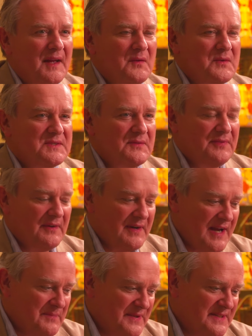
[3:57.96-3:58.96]
It was a very
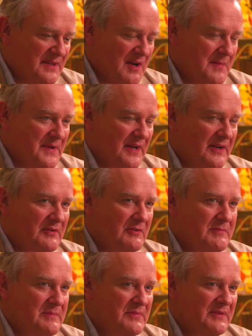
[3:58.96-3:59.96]
happy time, and I can
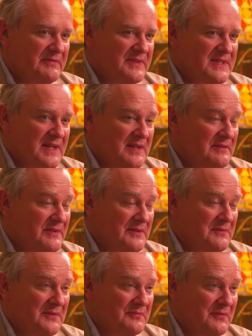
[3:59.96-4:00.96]
remember every day of
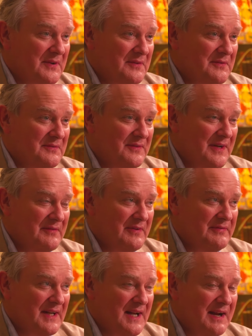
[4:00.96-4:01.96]
it with real, you know,
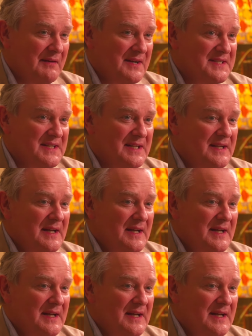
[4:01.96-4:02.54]
vivid clarity.